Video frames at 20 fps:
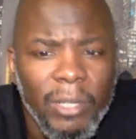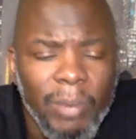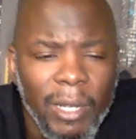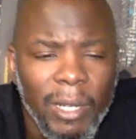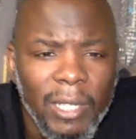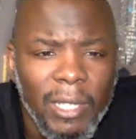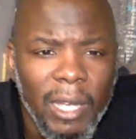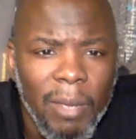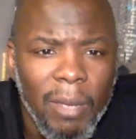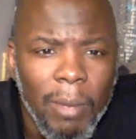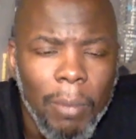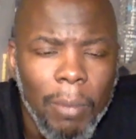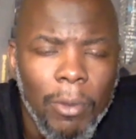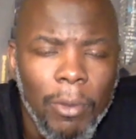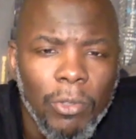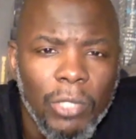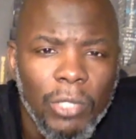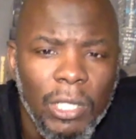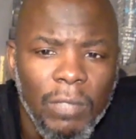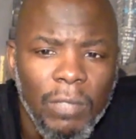by the time I
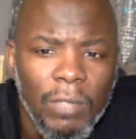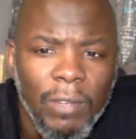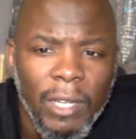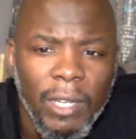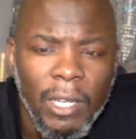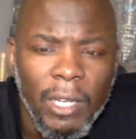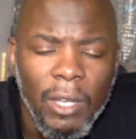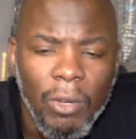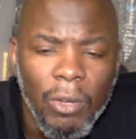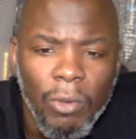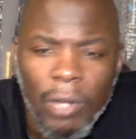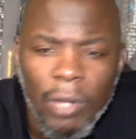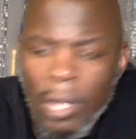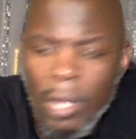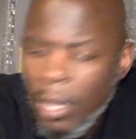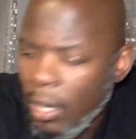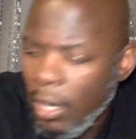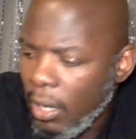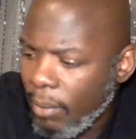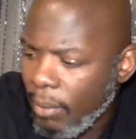post this video,
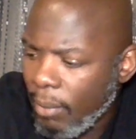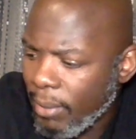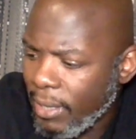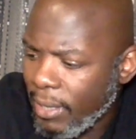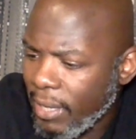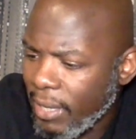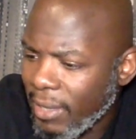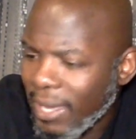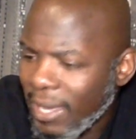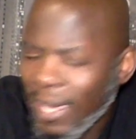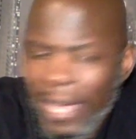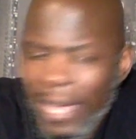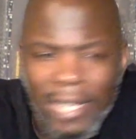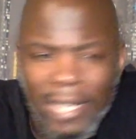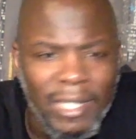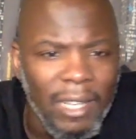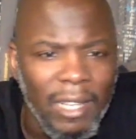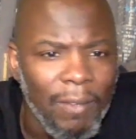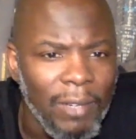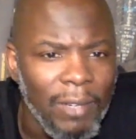because I think I got
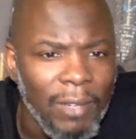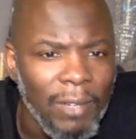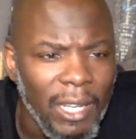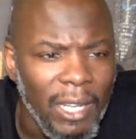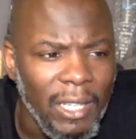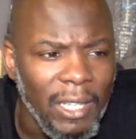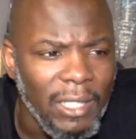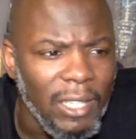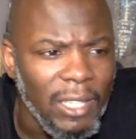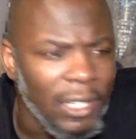7 days.